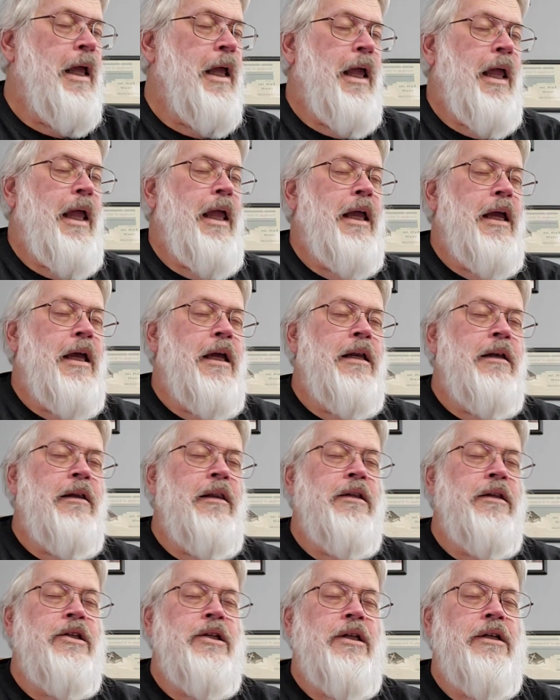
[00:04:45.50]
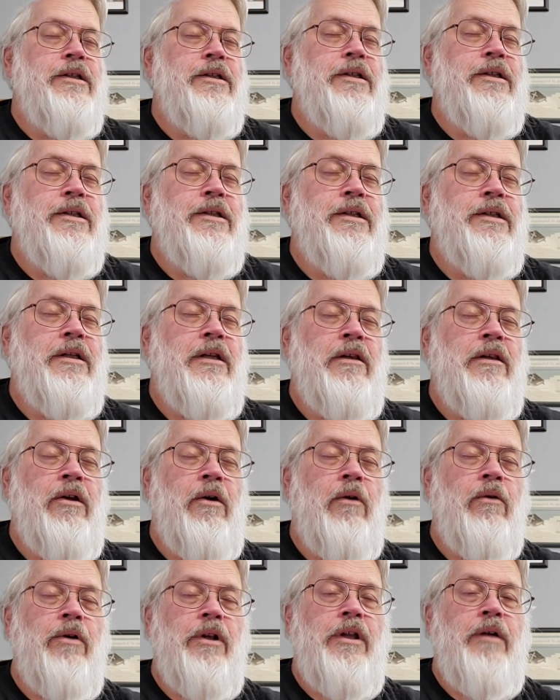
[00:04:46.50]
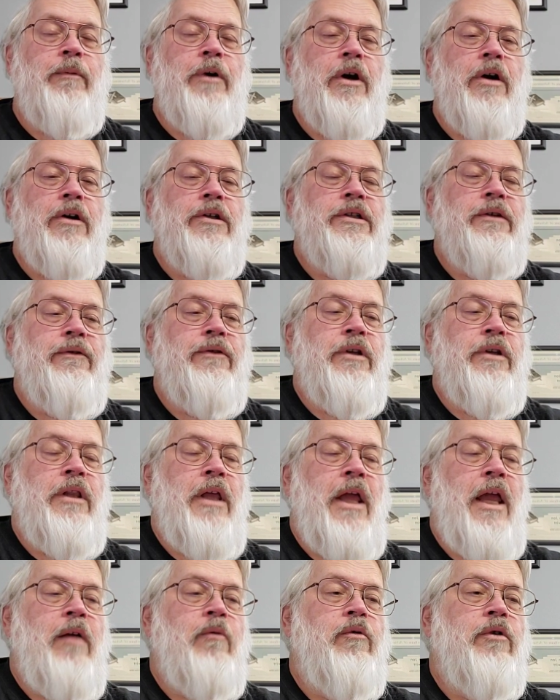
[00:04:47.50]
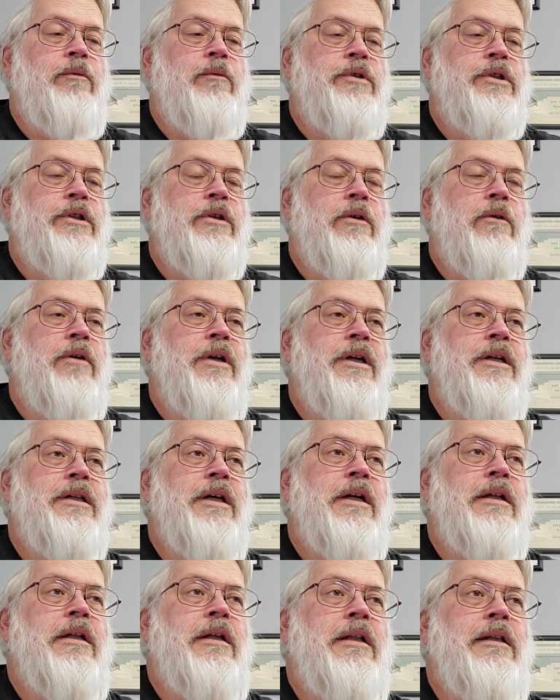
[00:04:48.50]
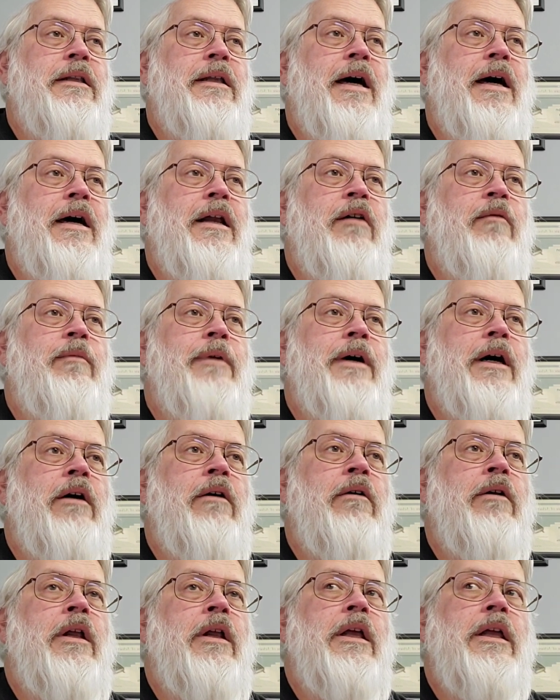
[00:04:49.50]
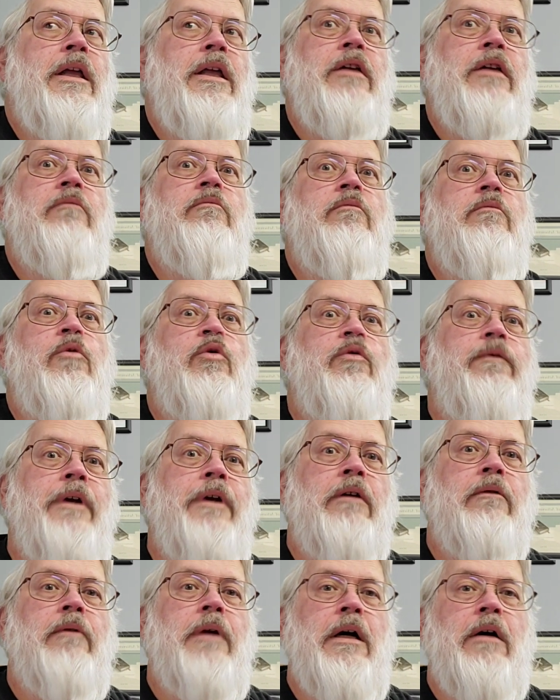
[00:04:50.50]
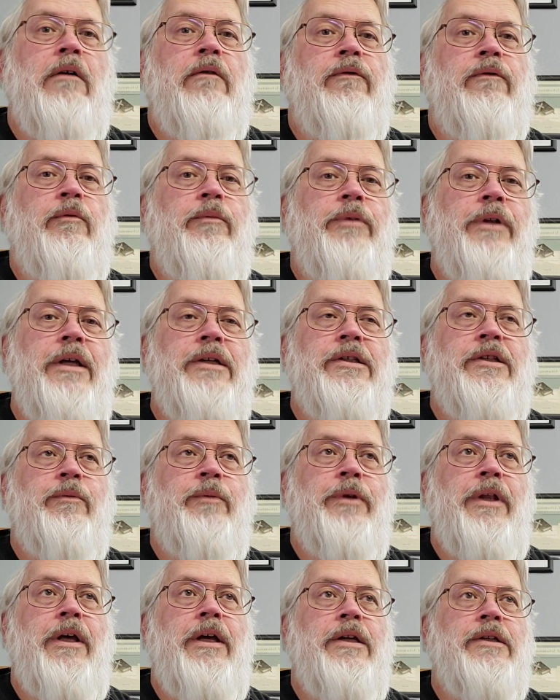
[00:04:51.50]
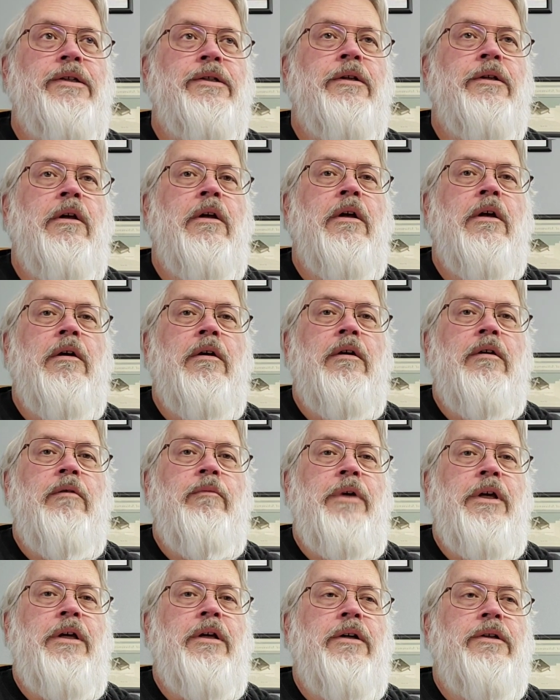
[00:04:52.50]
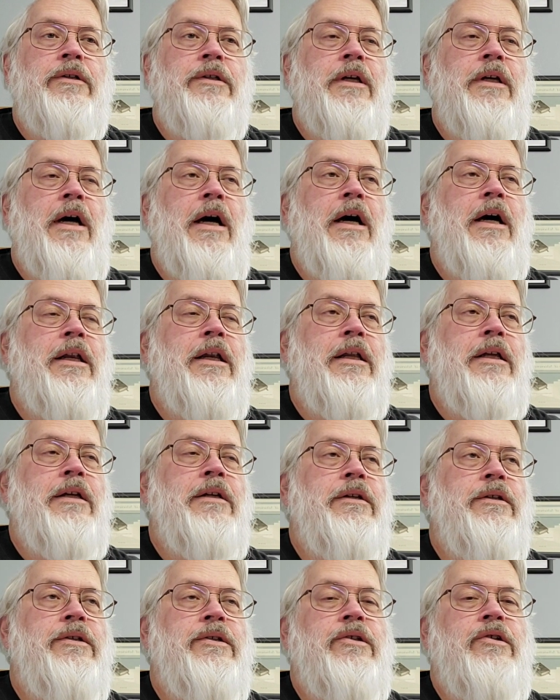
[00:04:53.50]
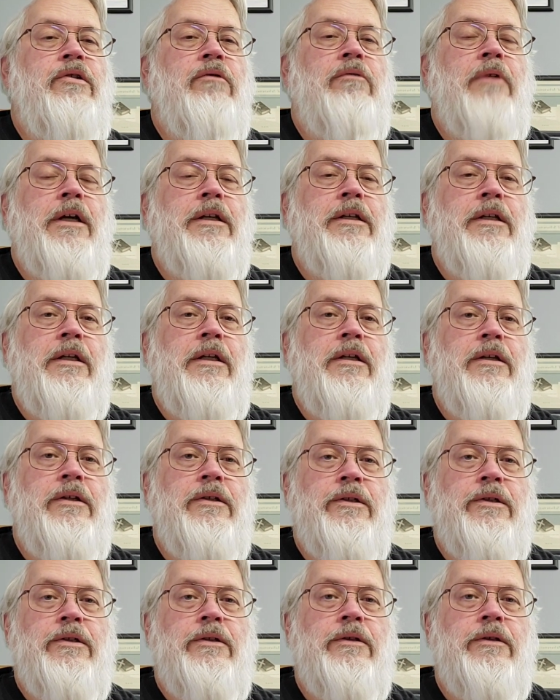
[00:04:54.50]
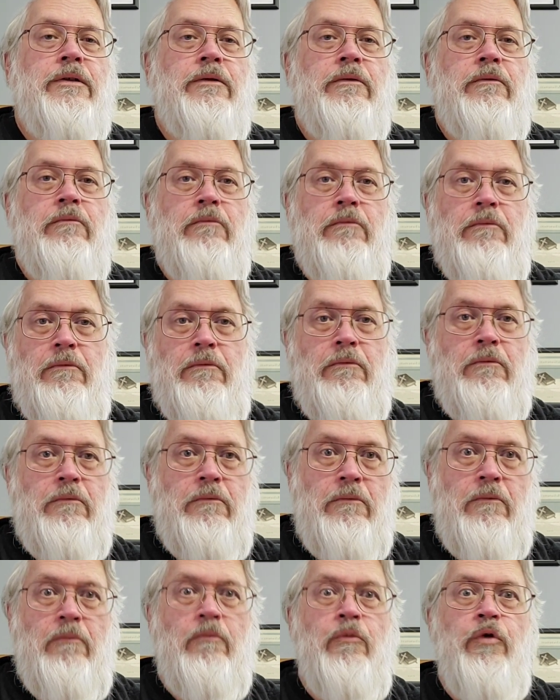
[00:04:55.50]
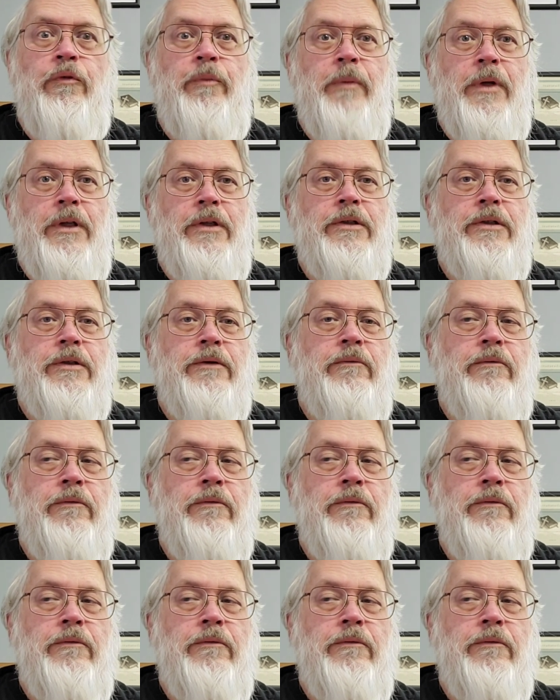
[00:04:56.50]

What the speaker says: And Genesis, the early parts of the Abram story tell a lot about him moving around from place to place because God is directing his movements.